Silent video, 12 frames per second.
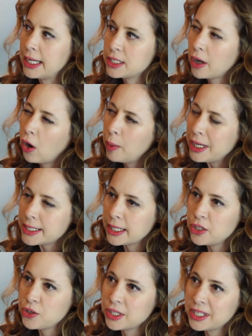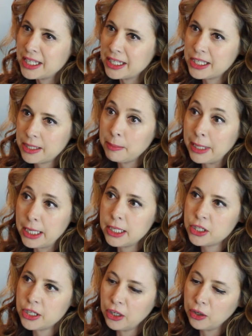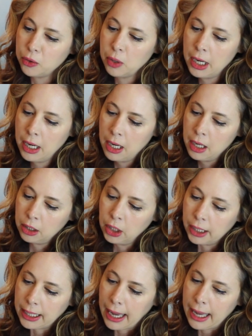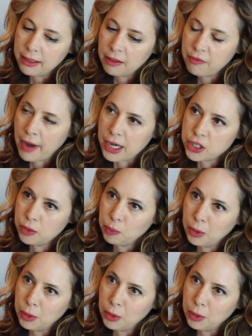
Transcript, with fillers: And it's always interesting to me to look at the fashion